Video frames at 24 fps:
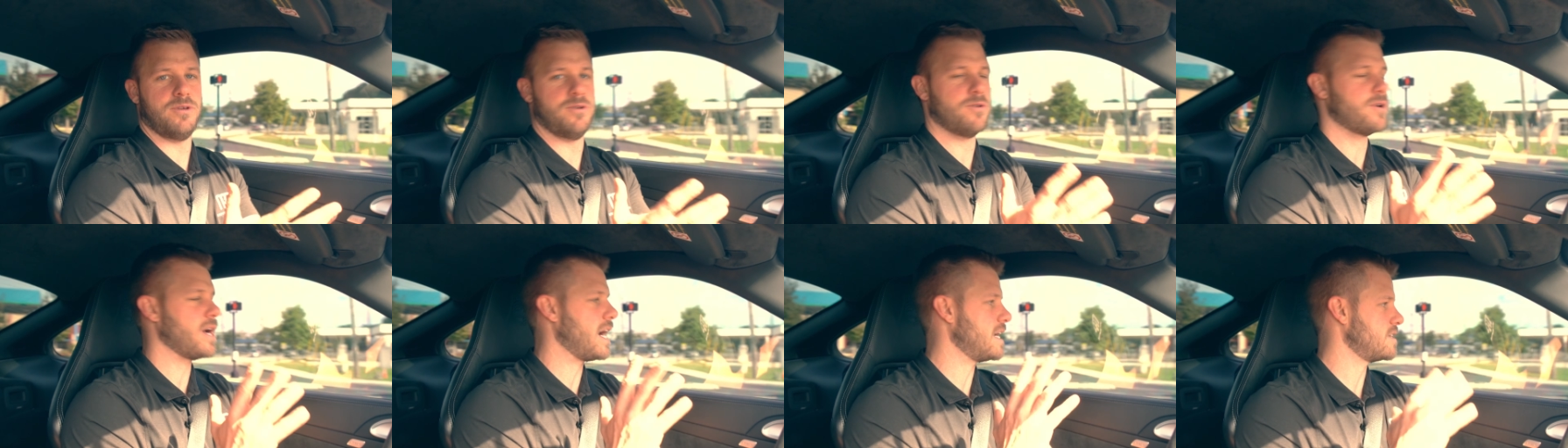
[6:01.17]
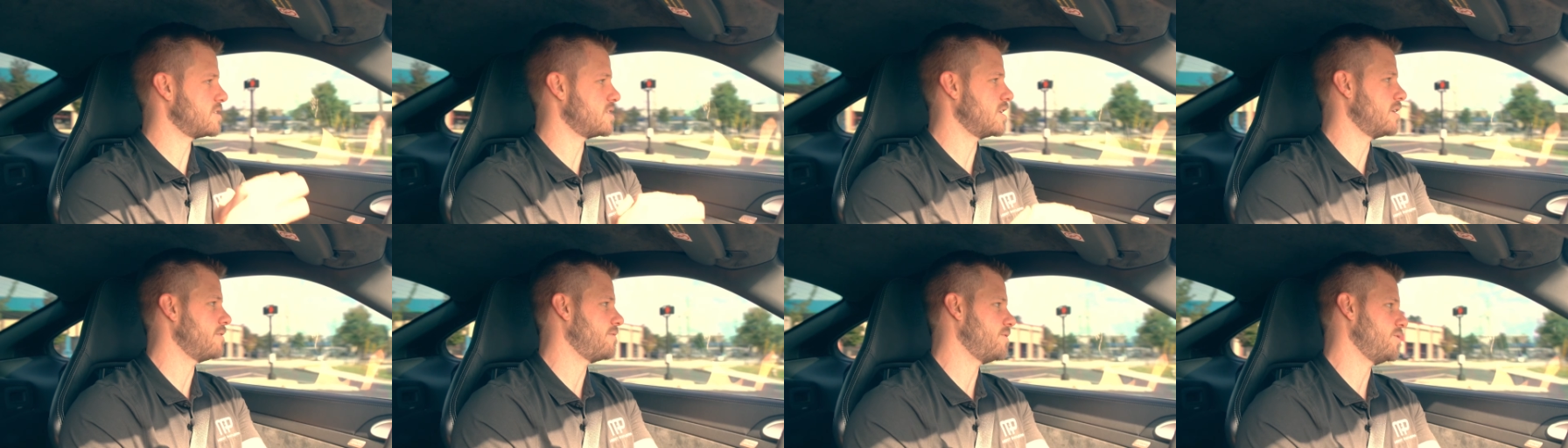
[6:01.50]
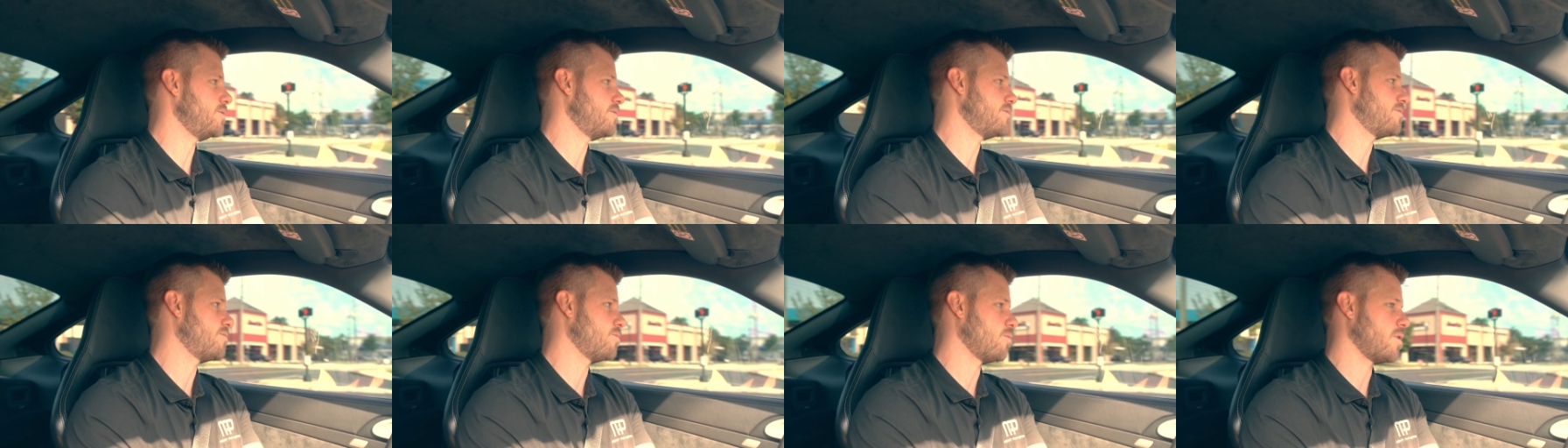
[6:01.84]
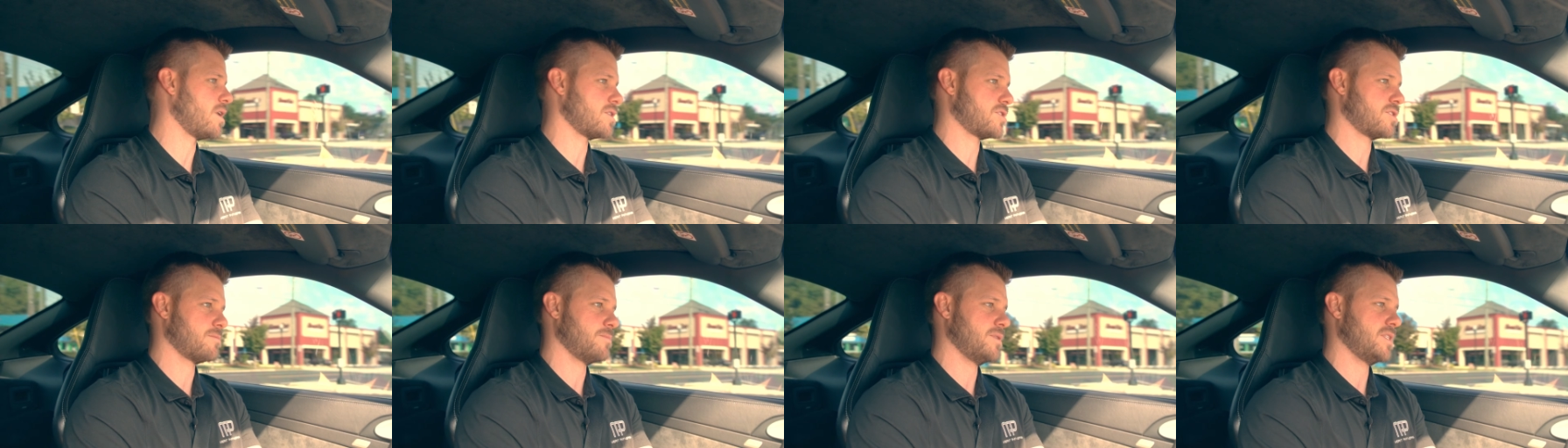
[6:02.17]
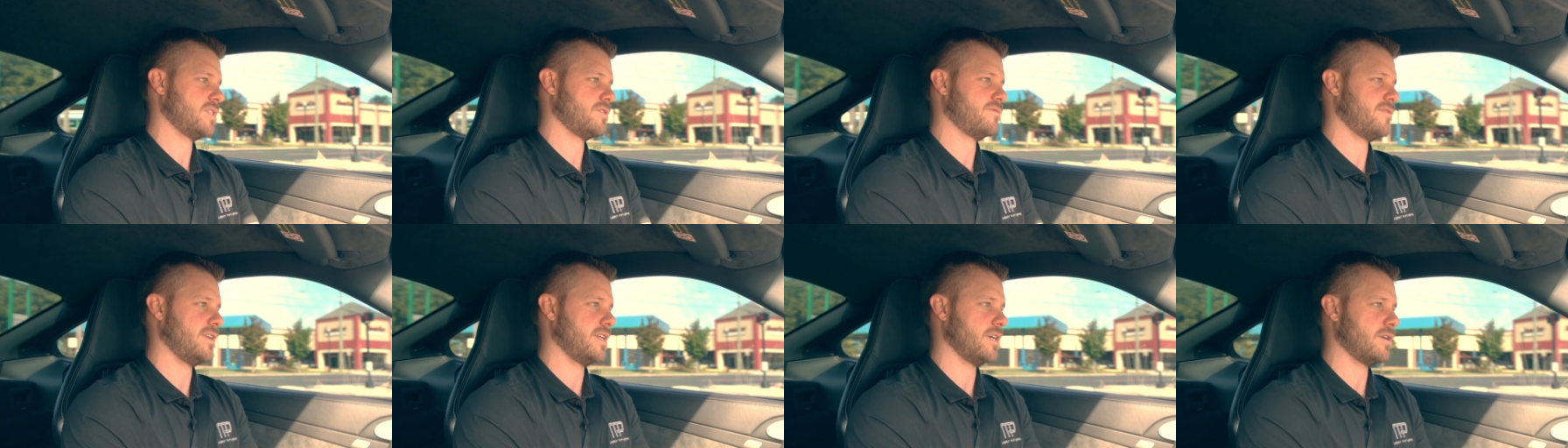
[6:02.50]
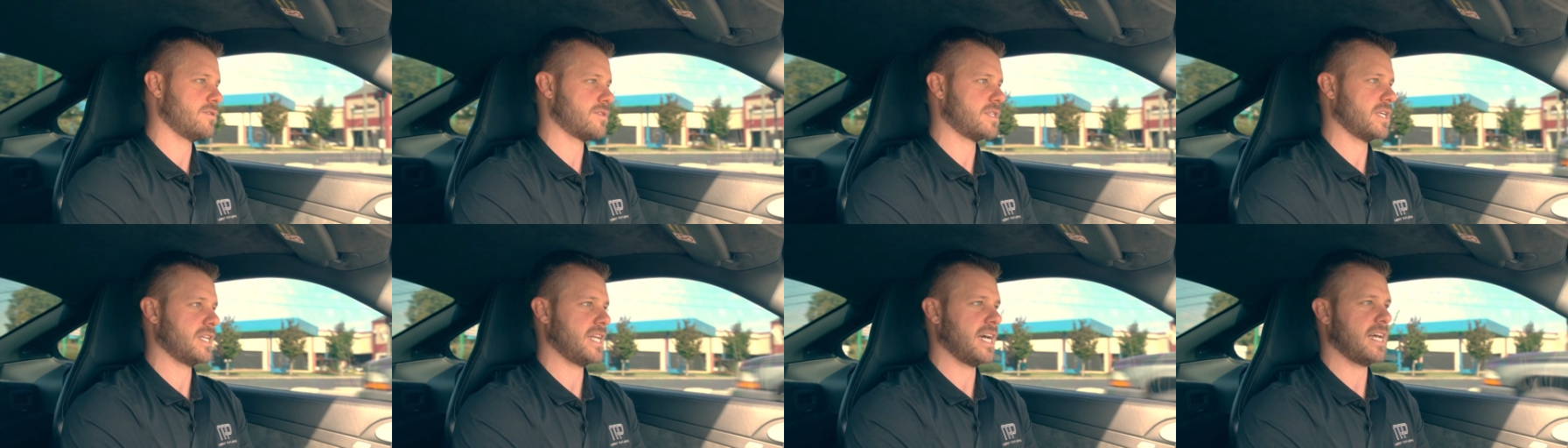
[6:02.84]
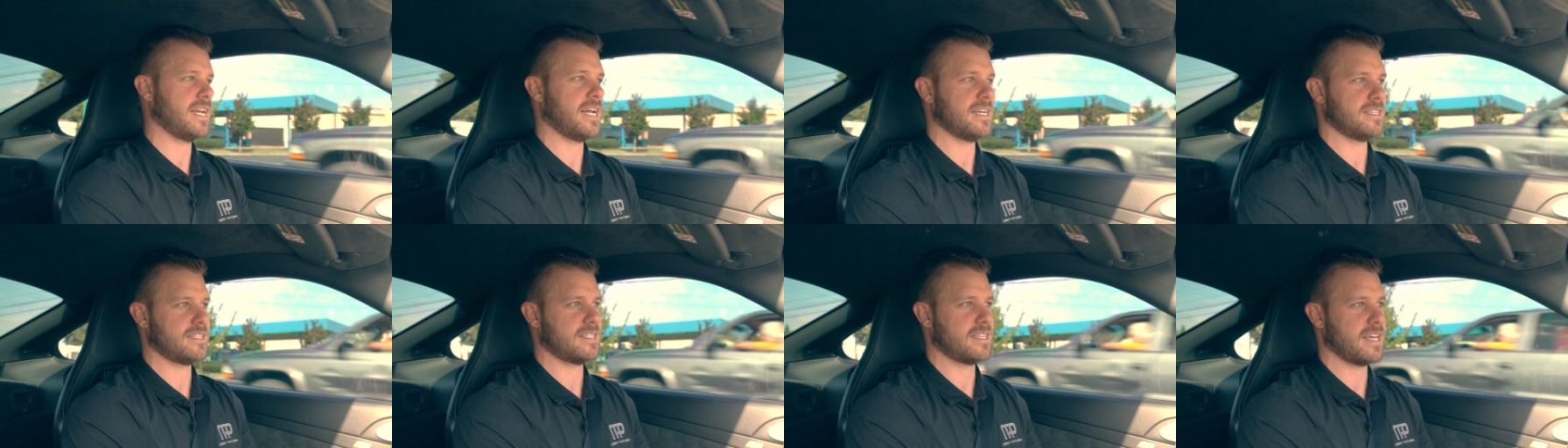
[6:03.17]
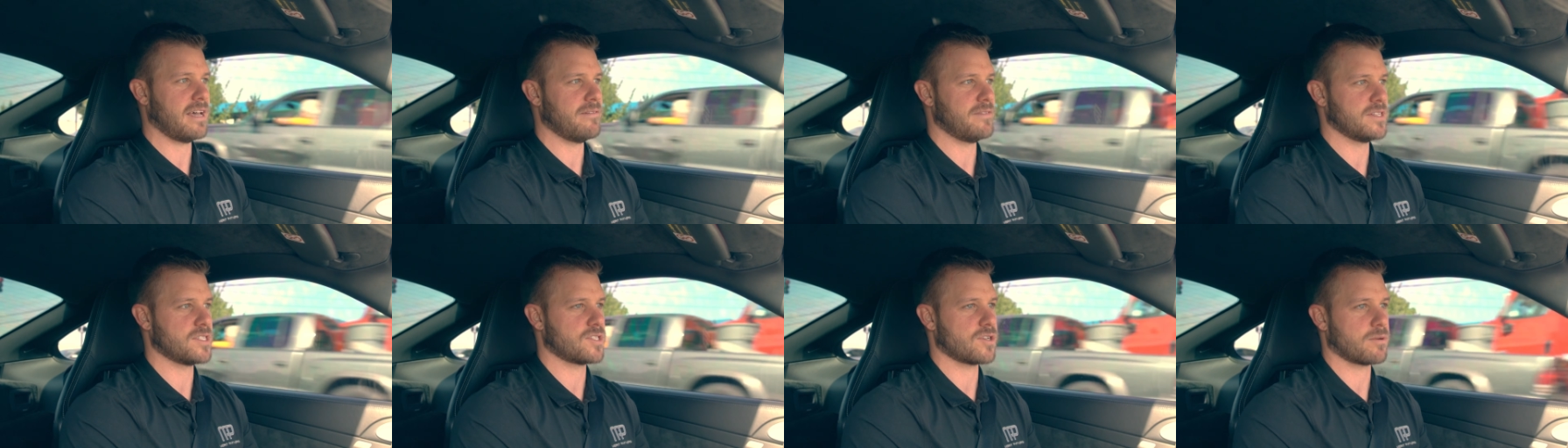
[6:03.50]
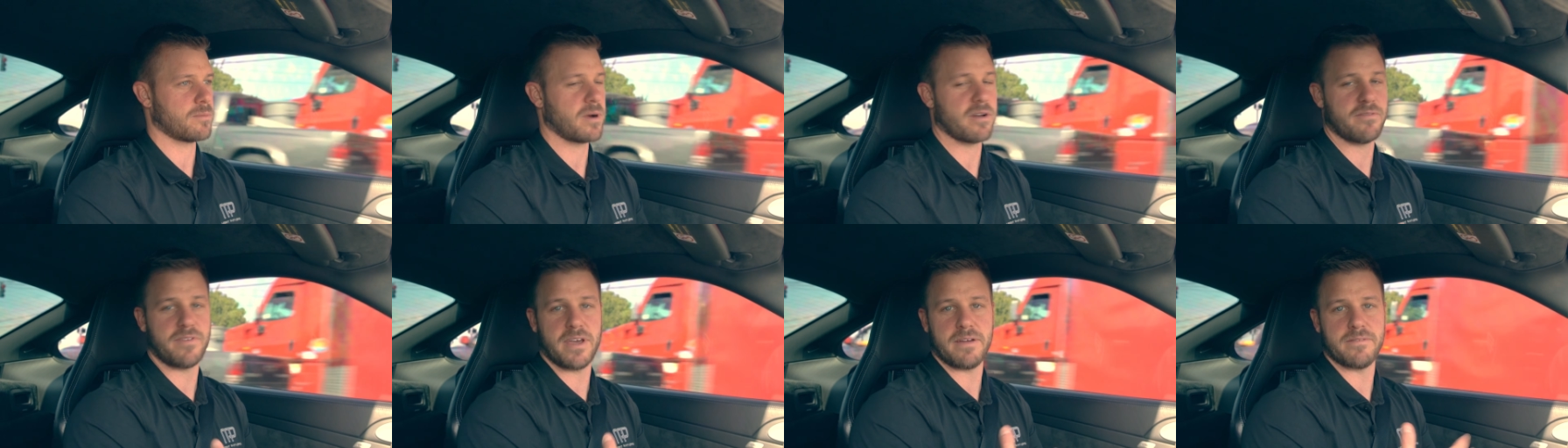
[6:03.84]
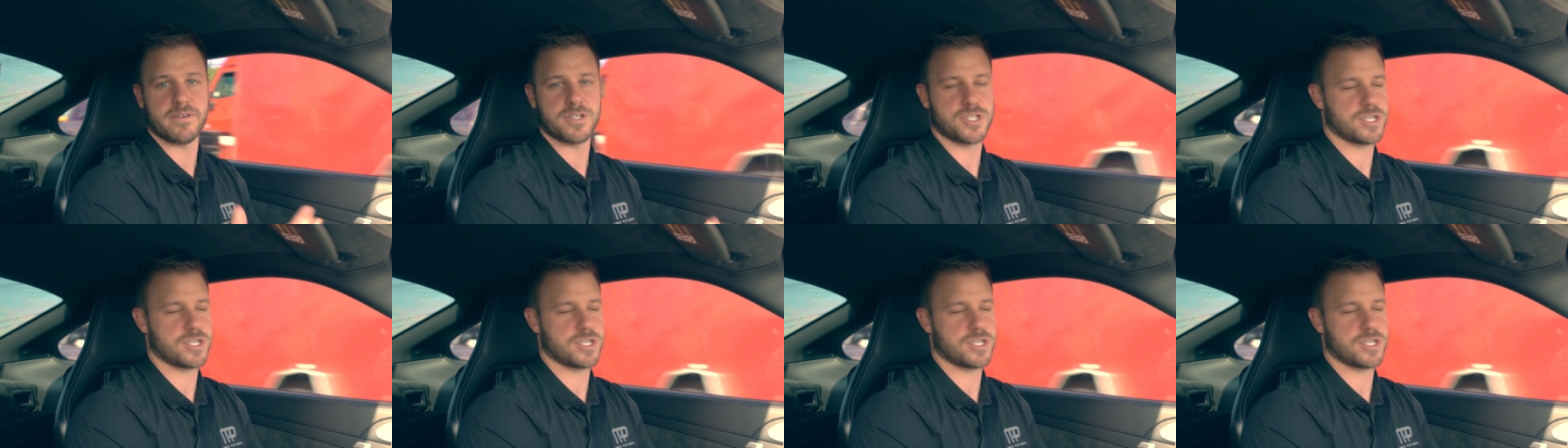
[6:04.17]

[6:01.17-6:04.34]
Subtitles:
you guys know, if you've watched some of these videos, that 997s are my favorite